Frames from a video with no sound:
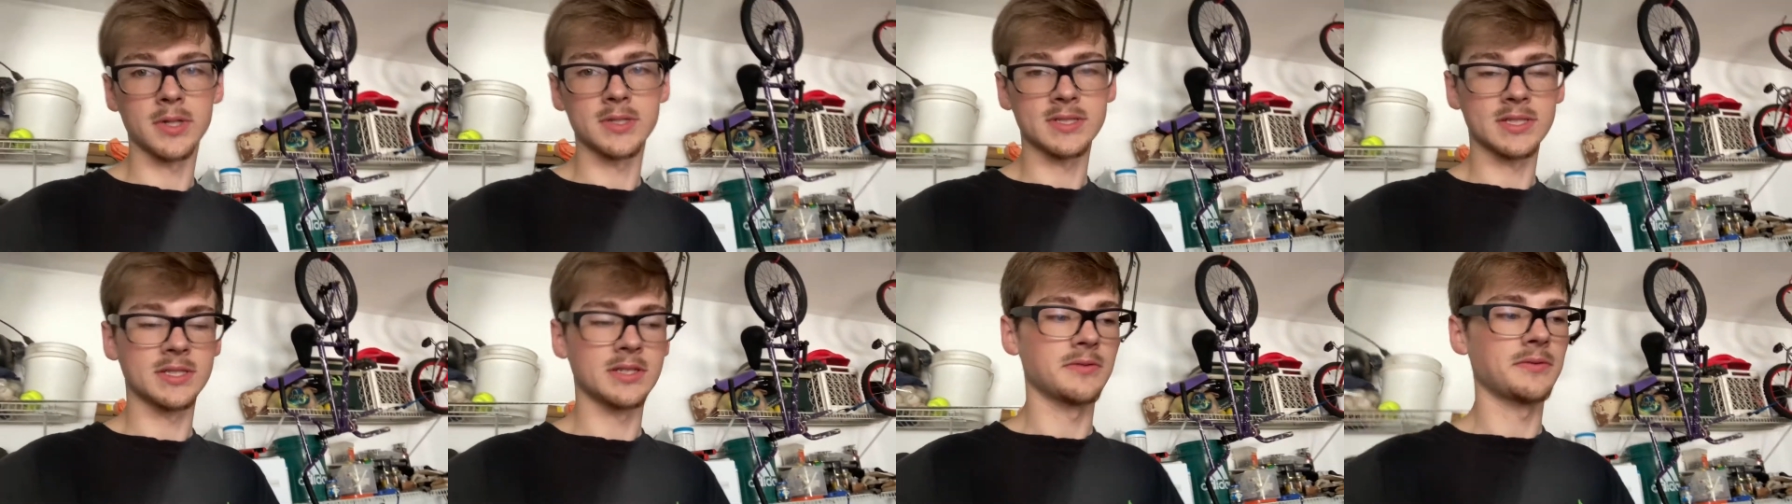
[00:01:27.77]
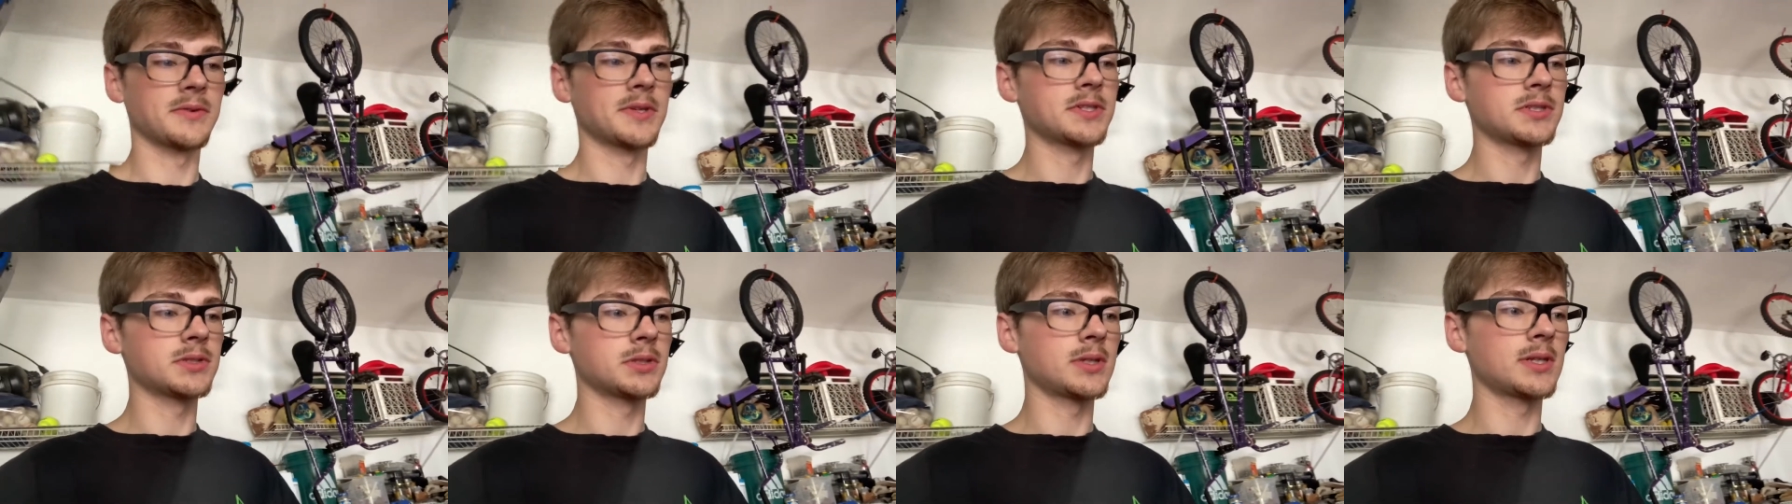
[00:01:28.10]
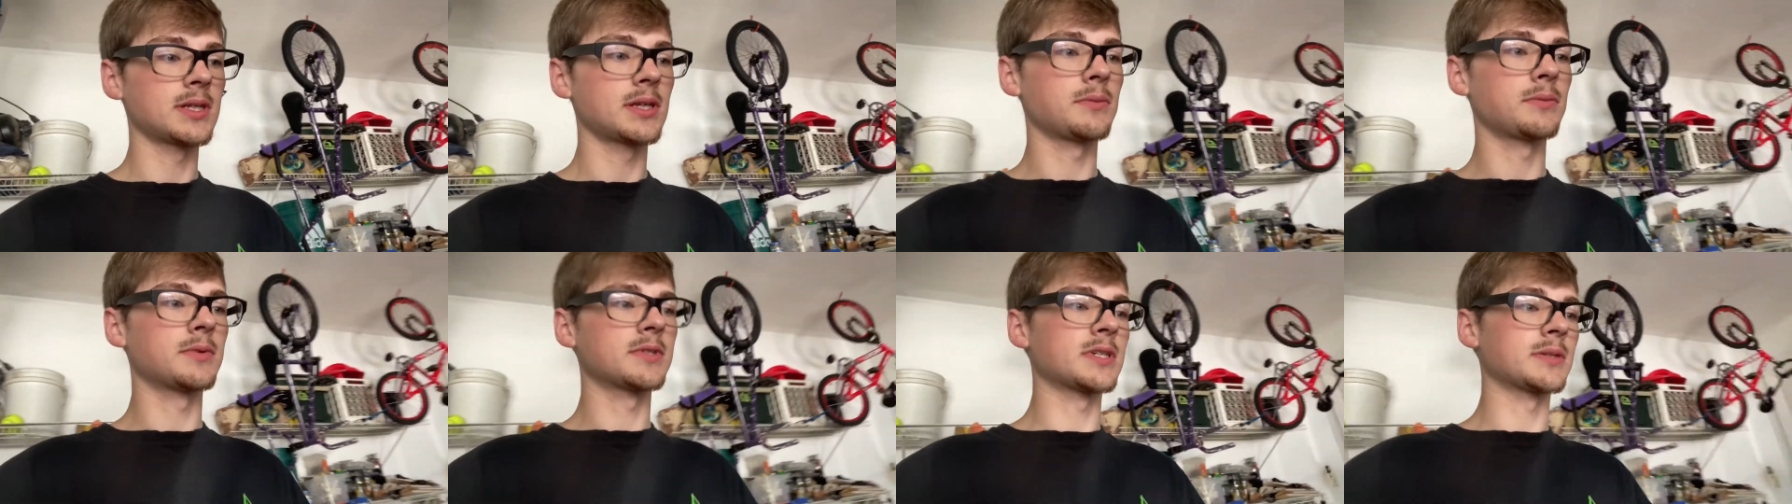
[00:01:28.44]
individually,
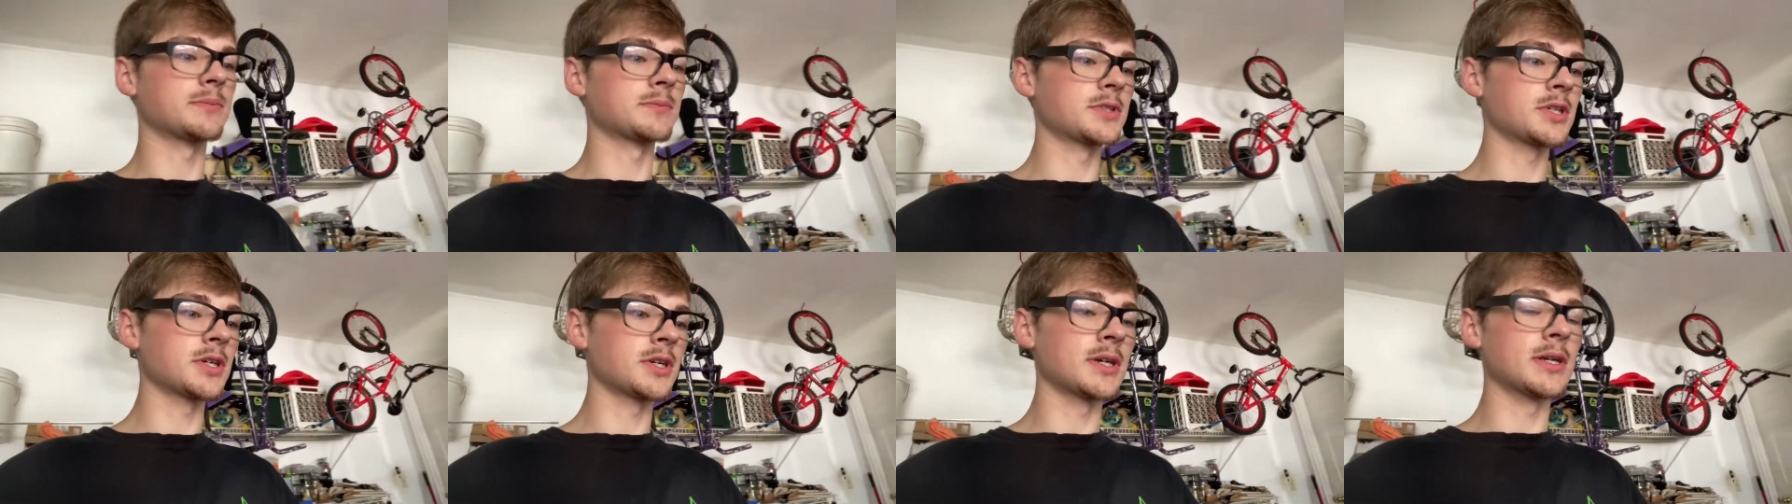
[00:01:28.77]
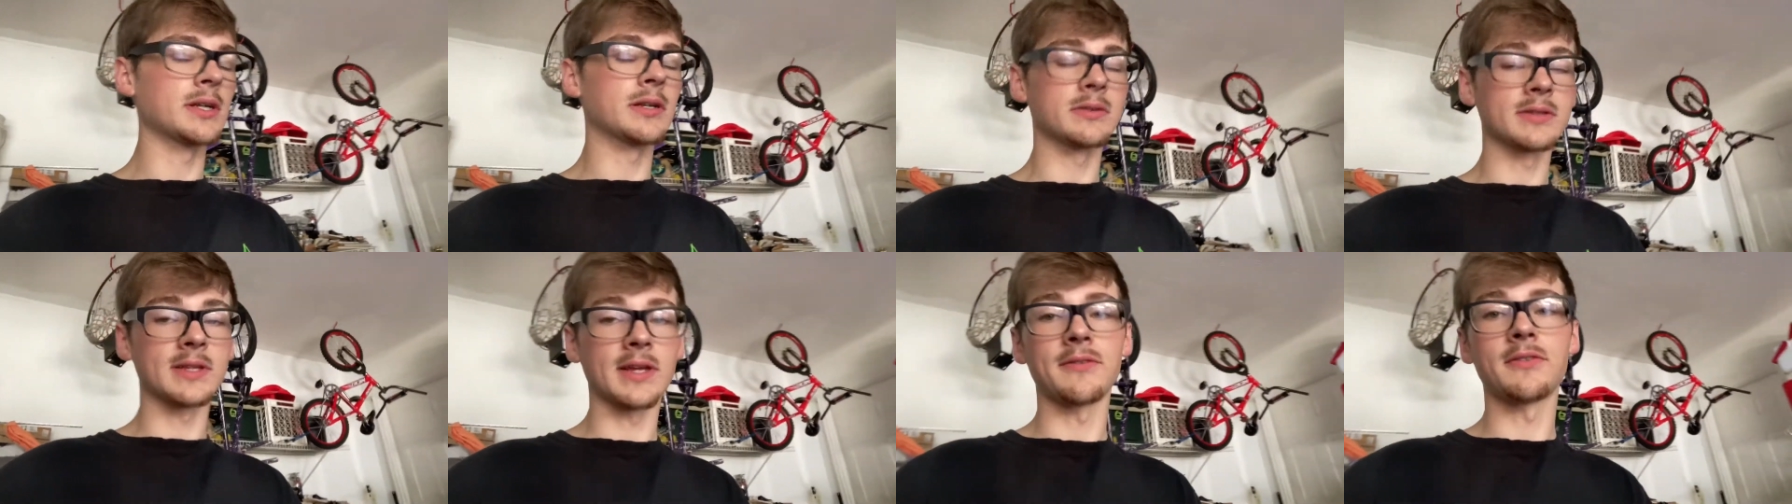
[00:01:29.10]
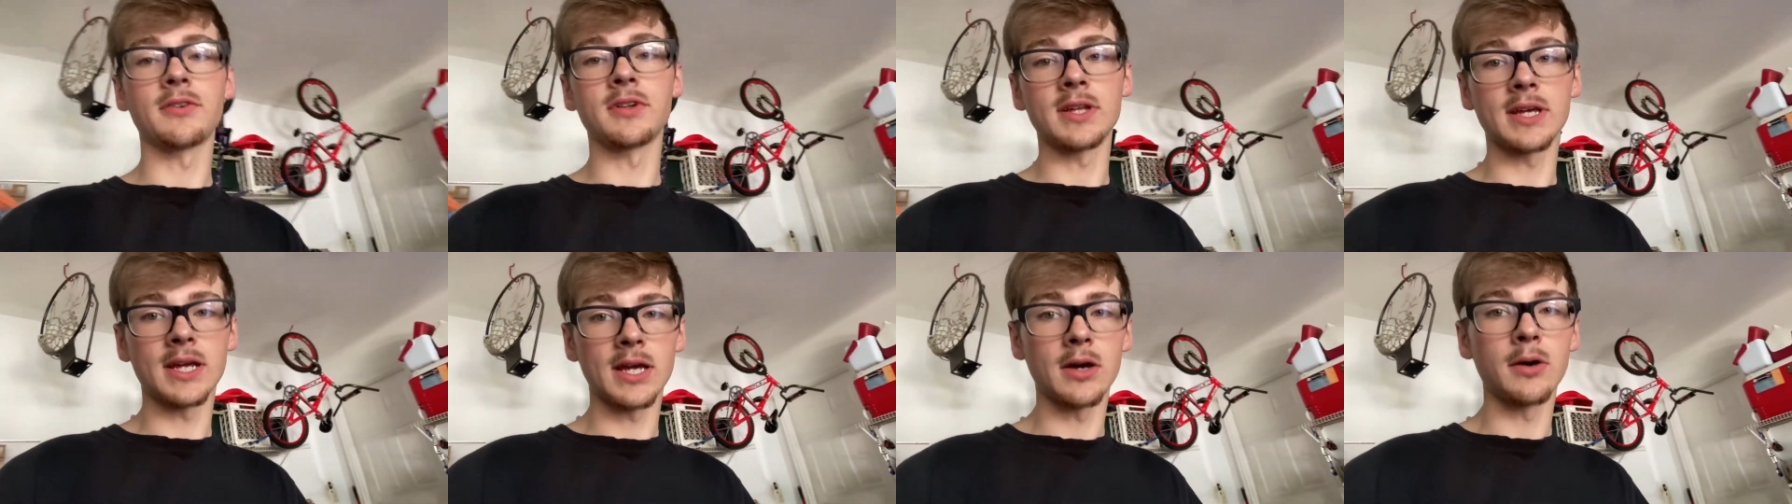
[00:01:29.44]
which I'm sure it'll
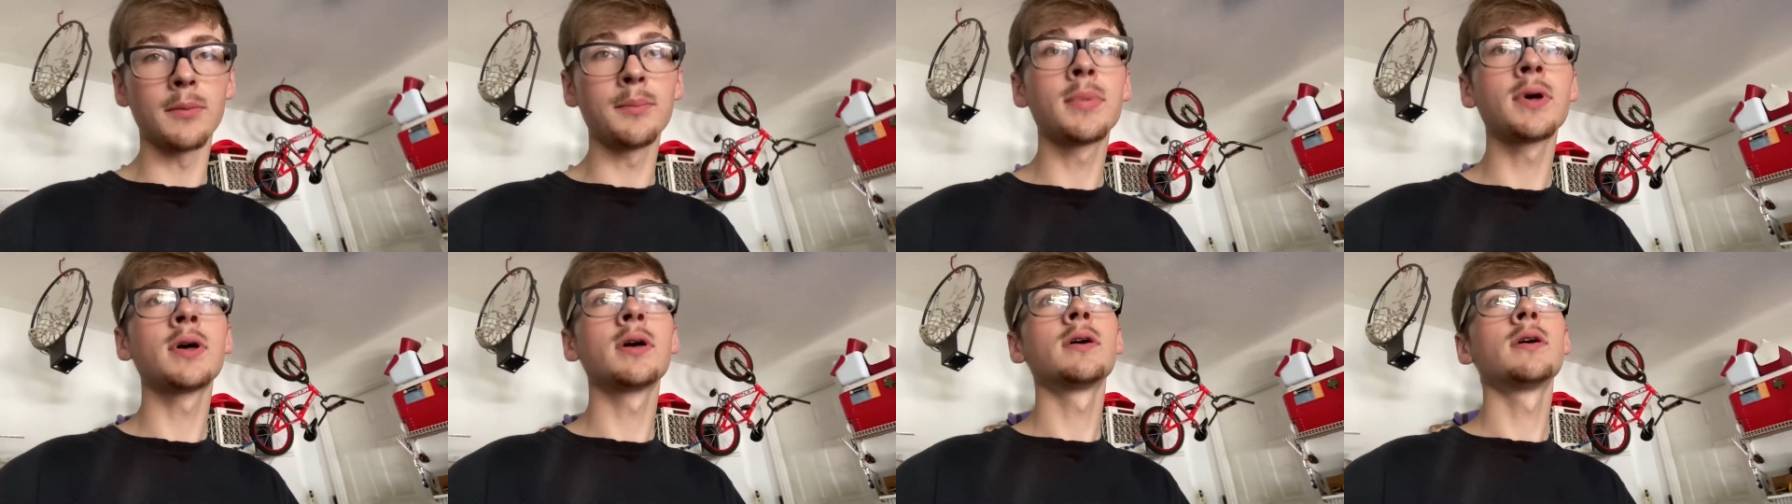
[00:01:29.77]
definitely help